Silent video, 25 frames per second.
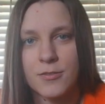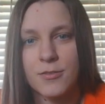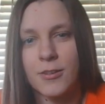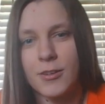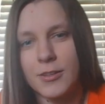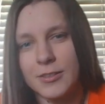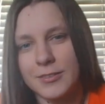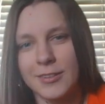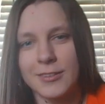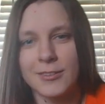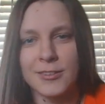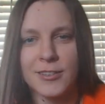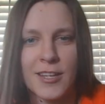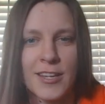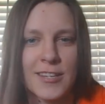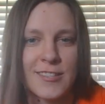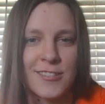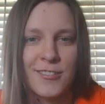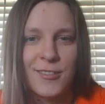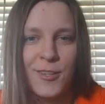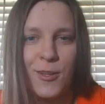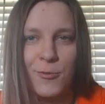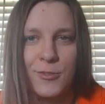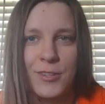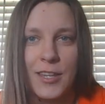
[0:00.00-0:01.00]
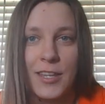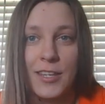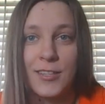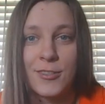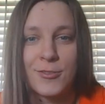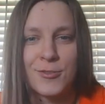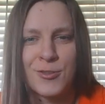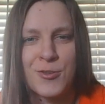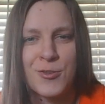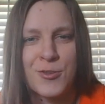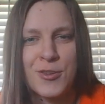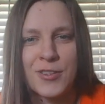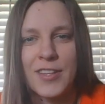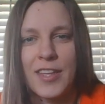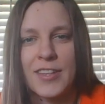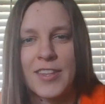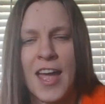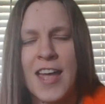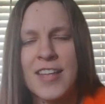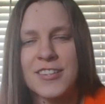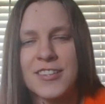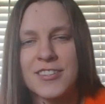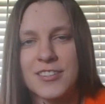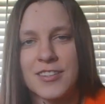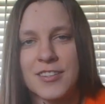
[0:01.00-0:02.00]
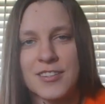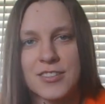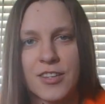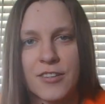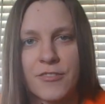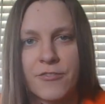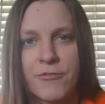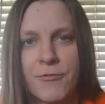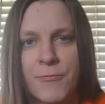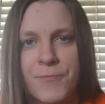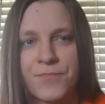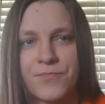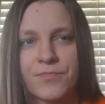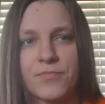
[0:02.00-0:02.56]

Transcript: unless, you know, like, you can enhance it and stuff.